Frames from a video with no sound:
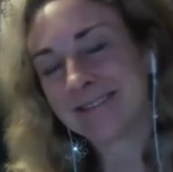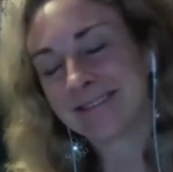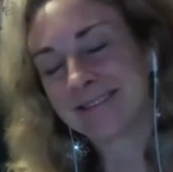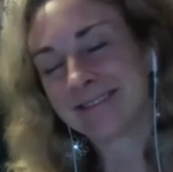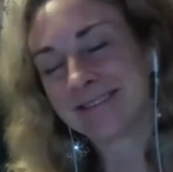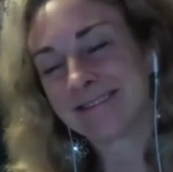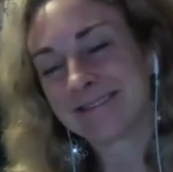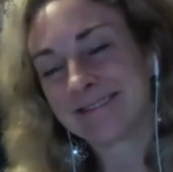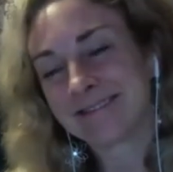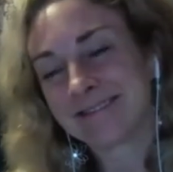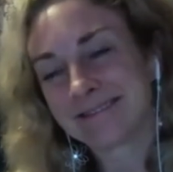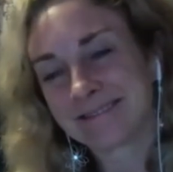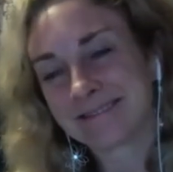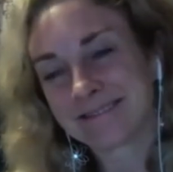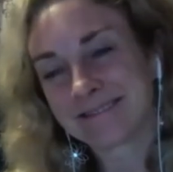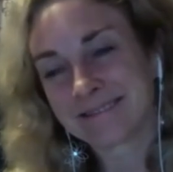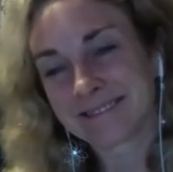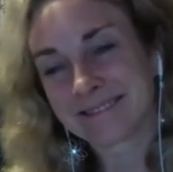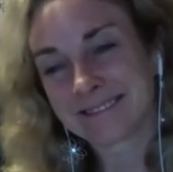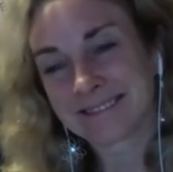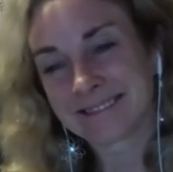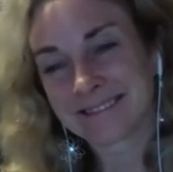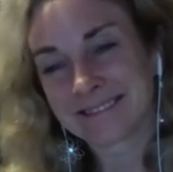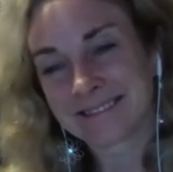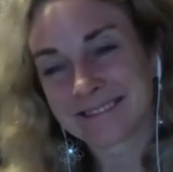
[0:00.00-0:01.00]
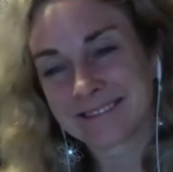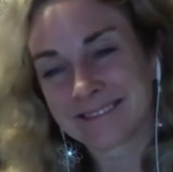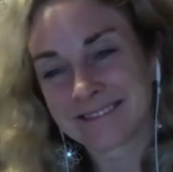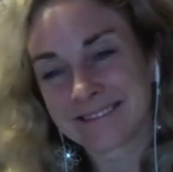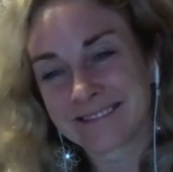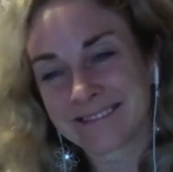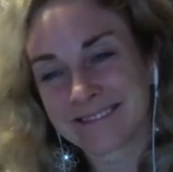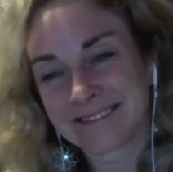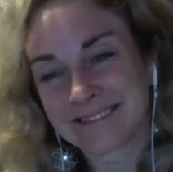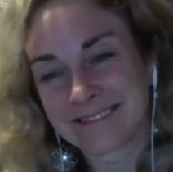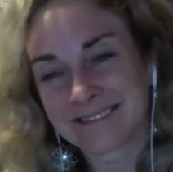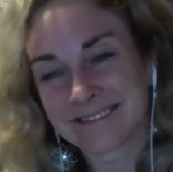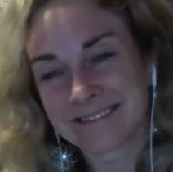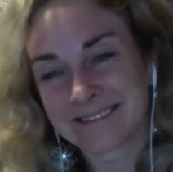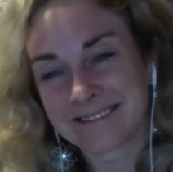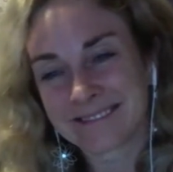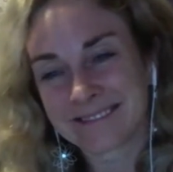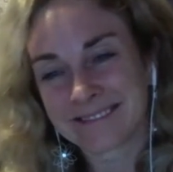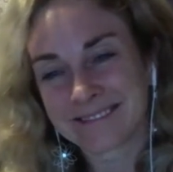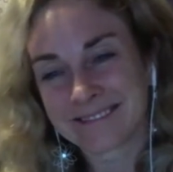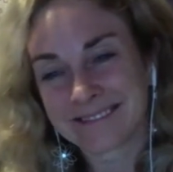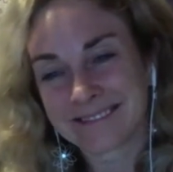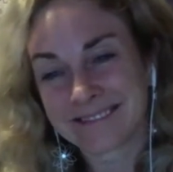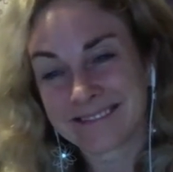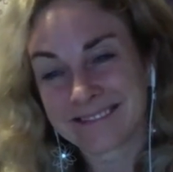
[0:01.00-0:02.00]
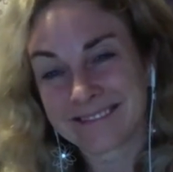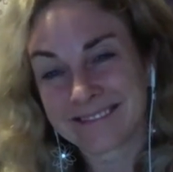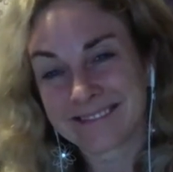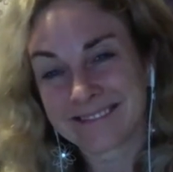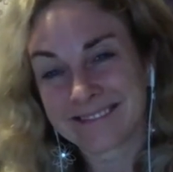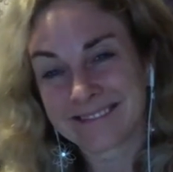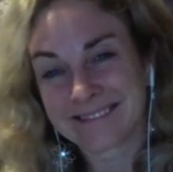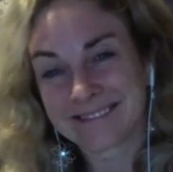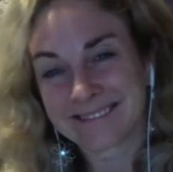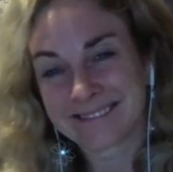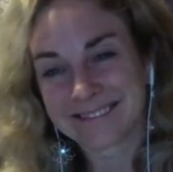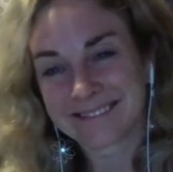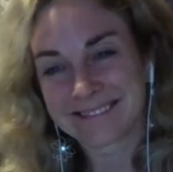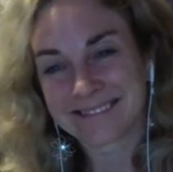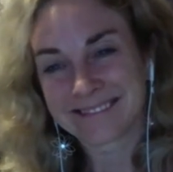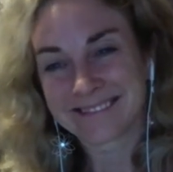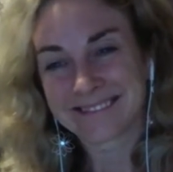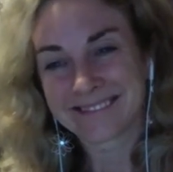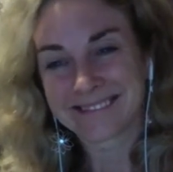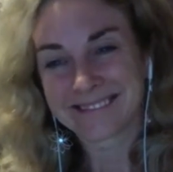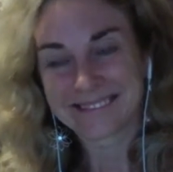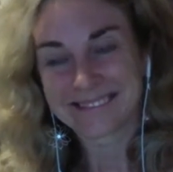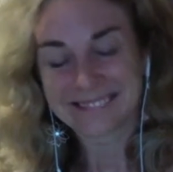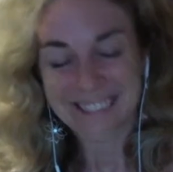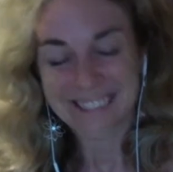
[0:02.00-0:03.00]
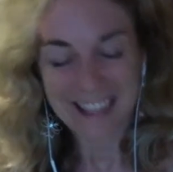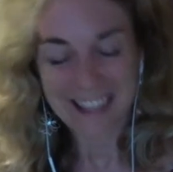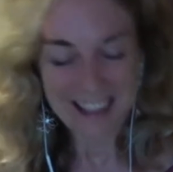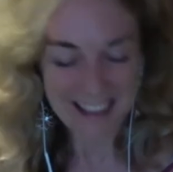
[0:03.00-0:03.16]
Nobody speaks.